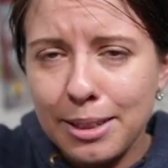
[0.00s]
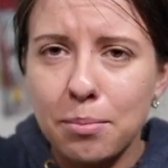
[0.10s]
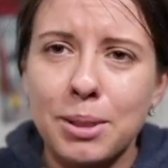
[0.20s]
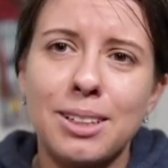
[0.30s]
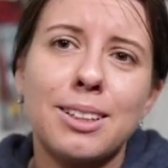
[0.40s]

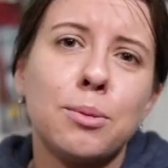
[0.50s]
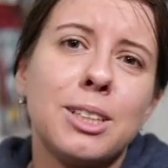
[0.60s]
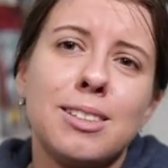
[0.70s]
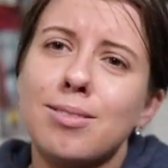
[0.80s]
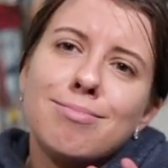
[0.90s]
but
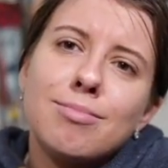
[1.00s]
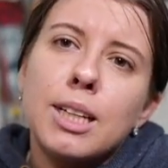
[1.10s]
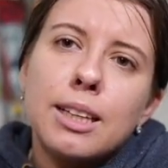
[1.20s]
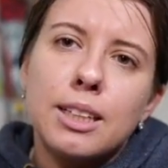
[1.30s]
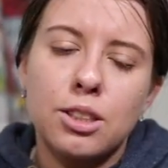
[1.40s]
otherwise
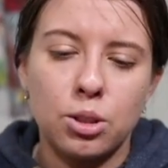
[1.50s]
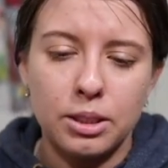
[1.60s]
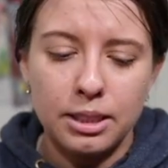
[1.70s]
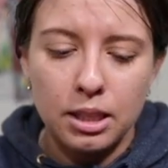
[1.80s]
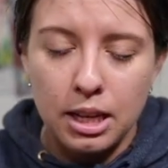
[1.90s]
nothing is
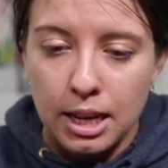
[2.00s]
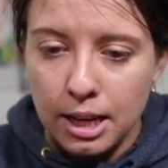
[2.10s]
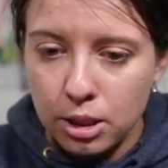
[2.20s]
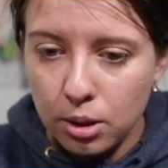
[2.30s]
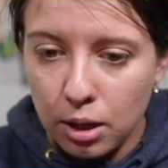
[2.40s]
unique.
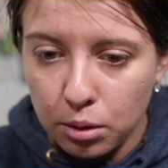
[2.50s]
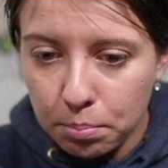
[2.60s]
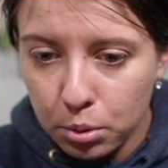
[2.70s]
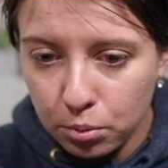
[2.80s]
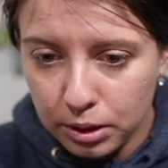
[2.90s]
So how do we
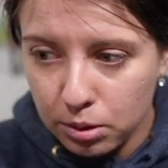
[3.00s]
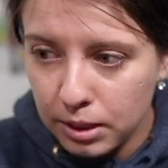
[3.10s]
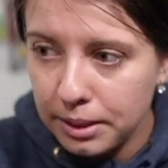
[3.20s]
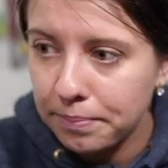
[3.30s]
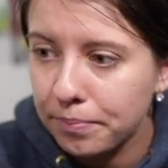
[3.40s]
prove this,
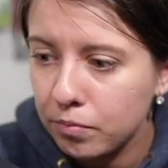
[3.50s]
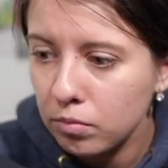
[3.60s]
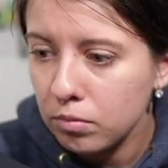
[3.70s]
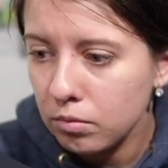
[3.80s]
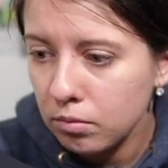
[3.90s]
right?
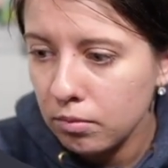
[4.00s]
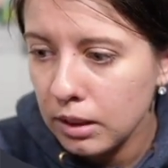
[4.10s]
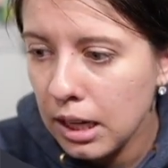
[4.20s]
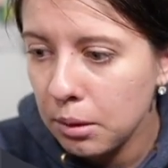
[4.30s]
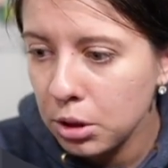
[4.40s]

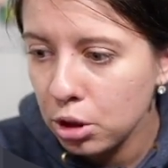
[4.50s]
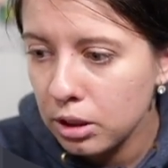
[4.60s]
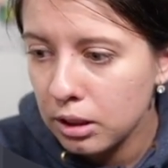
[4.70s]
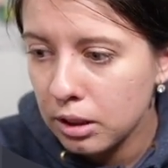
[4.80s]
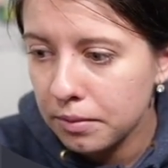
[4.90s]
And we're just
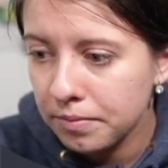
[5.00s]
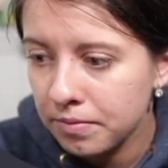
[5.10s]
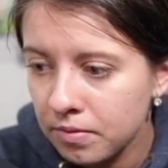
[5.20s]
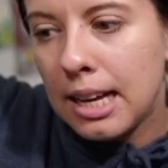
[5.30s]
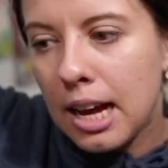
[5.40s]
gonna,
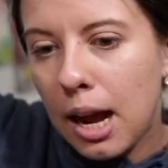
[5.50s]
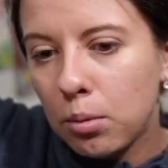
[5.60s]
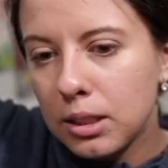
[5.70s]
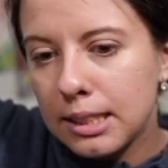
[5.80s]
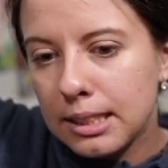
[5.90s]
I
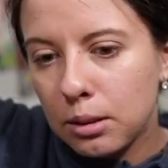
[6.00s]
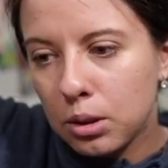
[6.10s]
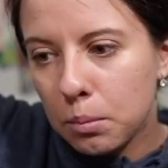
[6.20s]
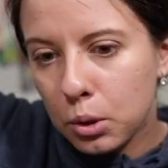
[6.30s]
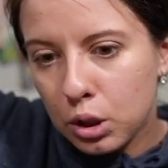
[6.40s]
want to see
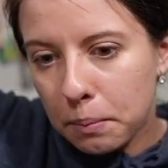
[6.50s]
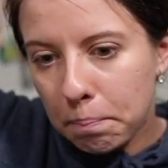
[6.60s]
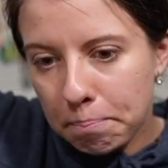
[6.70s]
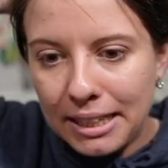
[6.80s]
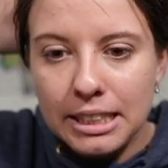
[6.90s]
what the most
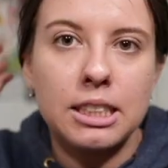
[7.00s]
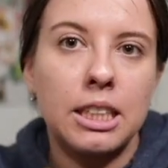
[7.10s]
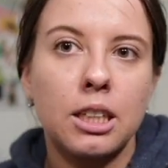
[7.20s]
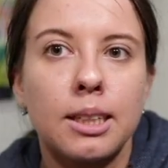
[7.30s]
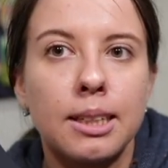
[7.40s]

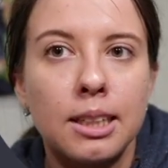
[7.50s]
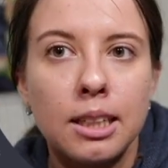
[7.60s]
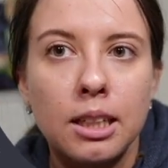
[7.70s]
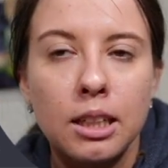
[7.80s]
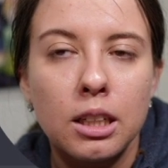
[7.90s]
basic
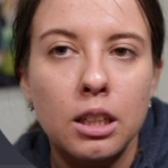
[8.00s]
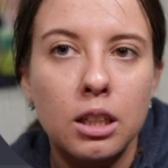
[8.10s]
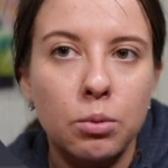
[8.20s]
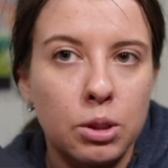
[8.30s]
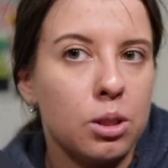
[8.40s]

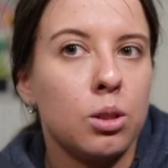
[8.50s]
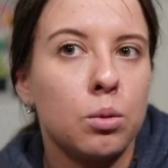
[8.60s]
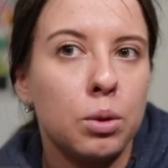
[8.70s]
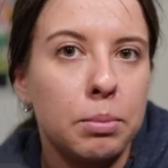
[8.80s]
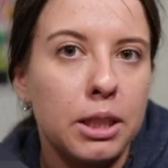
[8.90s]
result
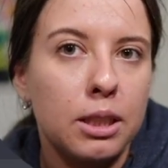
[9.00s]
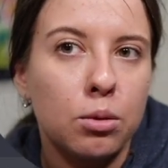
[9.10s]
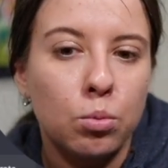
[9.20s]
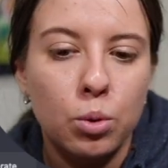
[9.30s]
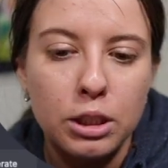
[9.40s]
would be.
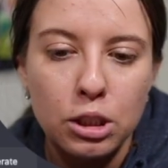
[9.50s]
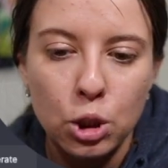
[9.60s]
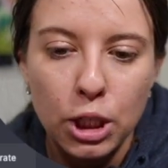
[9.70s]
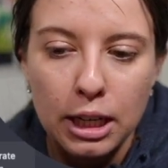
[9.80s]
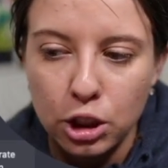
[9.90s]
What does
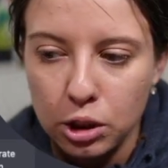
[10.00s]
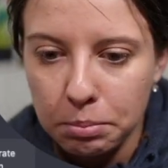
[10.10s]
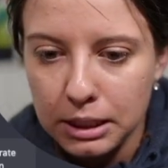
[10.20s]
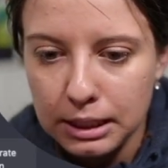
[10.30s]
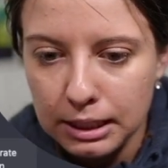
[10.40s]

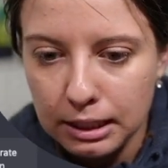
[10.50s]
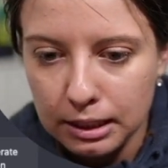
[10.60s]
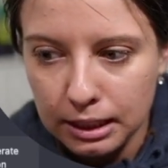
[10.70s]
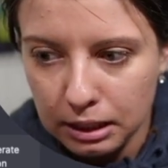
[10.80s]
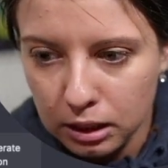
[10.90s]
ChatGPT
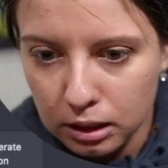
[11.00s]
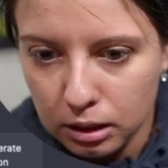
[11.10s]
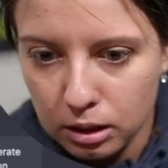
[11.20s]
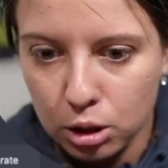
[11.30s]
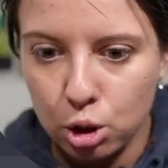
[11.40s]
think
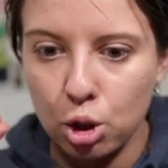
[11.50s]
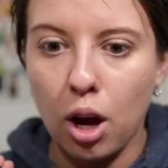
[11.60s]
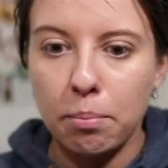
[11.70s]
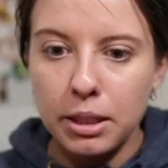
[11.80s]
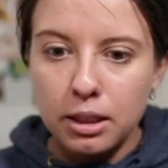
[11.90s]
this
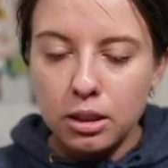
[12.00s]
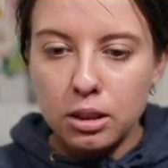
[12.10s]
topic